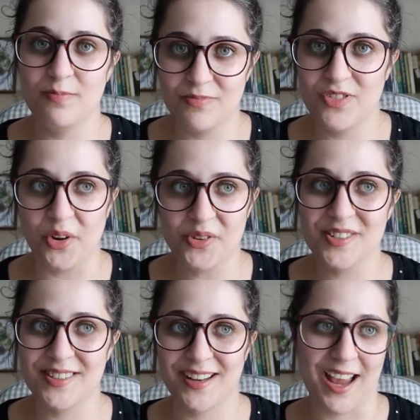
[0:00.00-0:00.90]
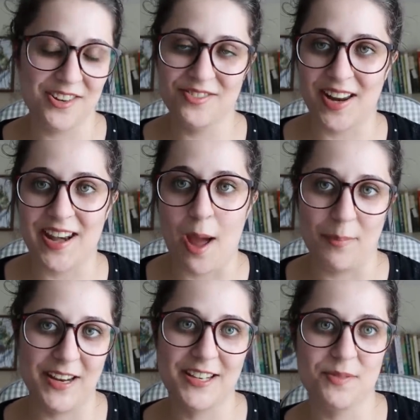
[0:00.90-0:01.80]
those kind of
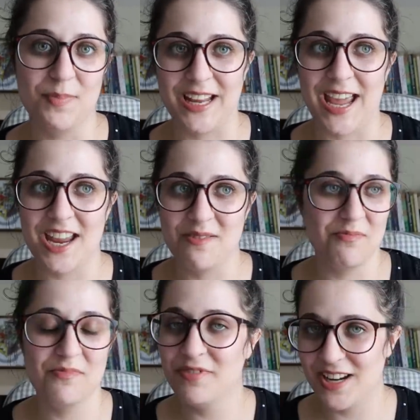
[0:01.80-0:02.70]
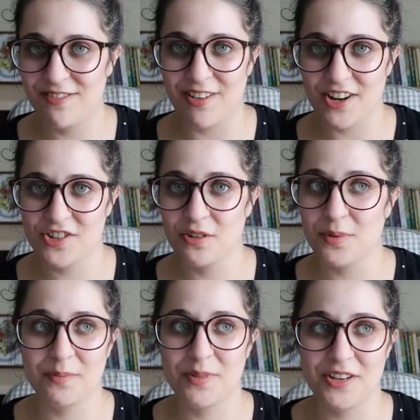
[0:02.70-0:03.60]
dynamics became really
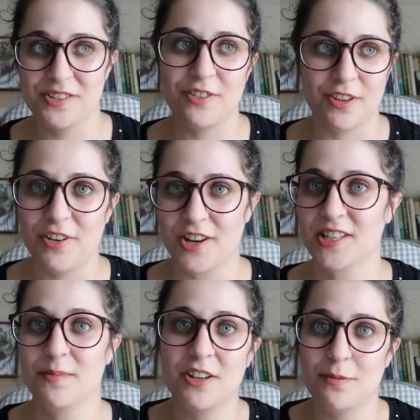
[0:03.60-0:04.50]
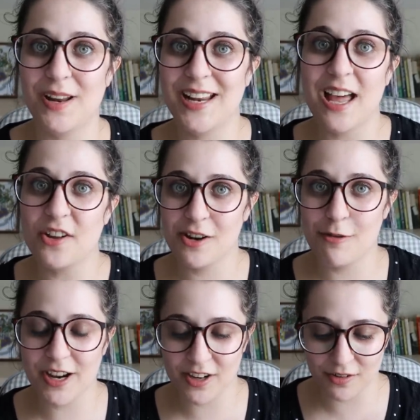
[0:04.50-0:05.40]
fashionable, because for the first time you could play loud and
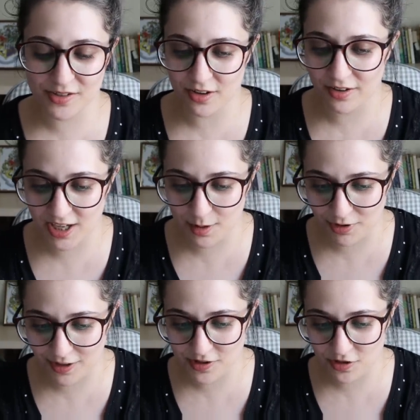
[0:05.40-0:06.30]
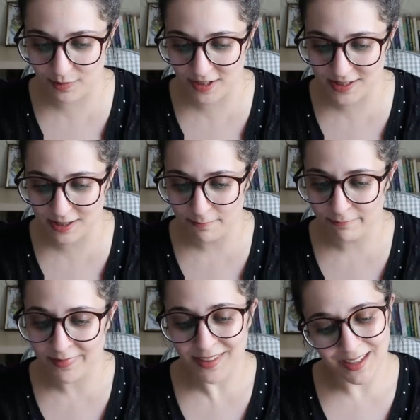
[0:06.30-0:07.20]
quiet notes on a keyboard instrument.
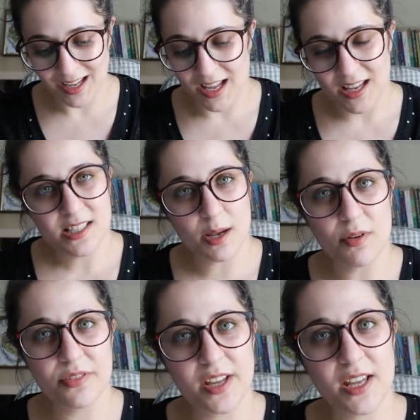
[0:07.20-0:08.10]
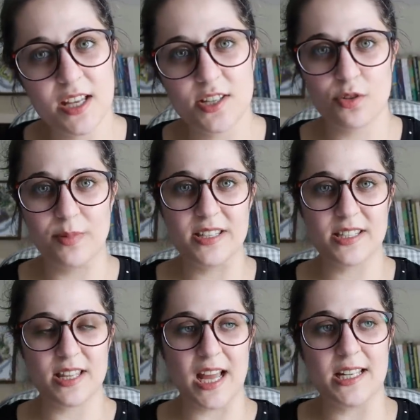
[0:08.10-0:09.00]
Some of the instruments
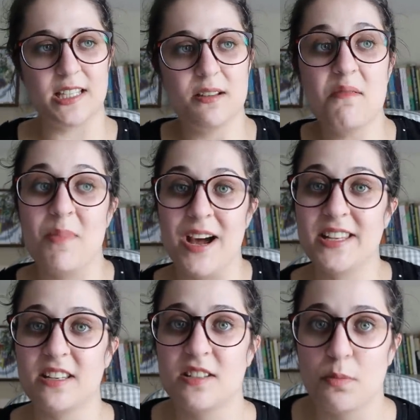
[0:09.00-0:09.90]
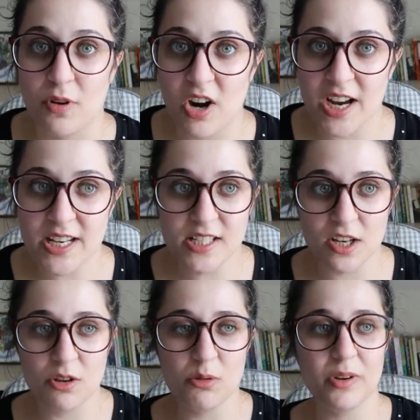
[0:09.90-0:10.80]
that might surprise
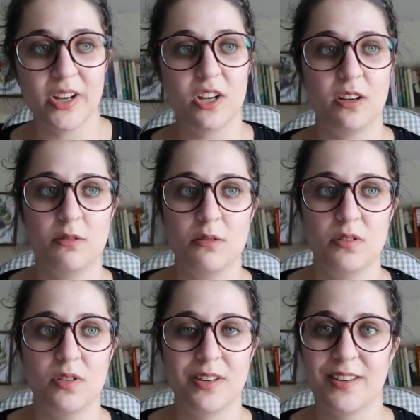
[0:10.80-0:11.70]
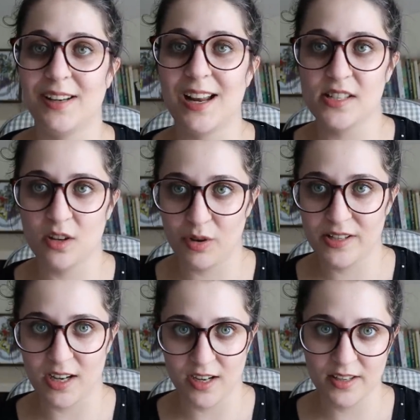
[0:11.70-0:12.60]
you include the classical
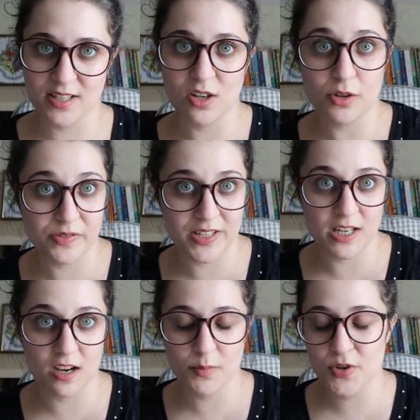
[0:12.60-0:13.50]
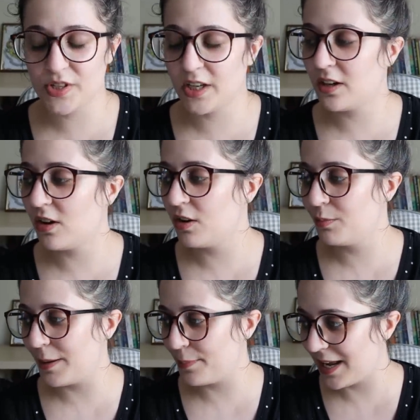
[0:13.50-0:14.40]
guitar. There's a lot of guitar music on
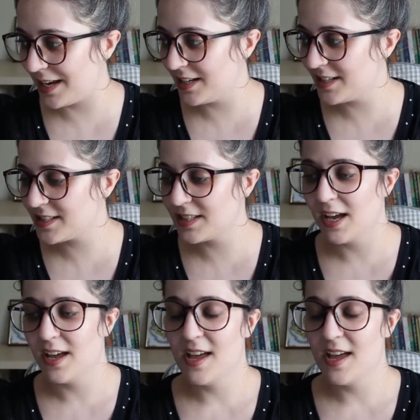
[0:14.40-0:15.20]
my playlist,